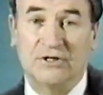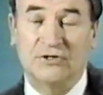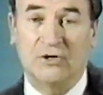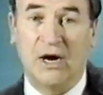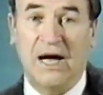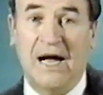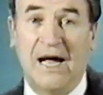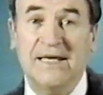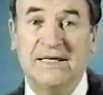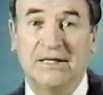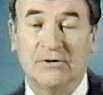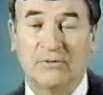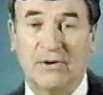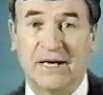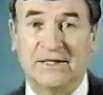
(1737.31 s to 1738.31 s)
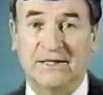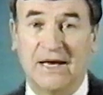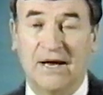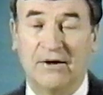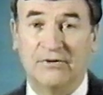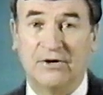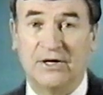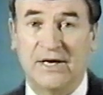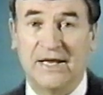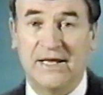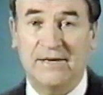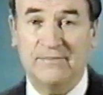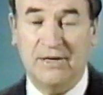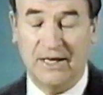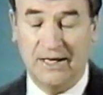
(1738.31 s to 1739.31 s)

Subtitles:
so I can write down their name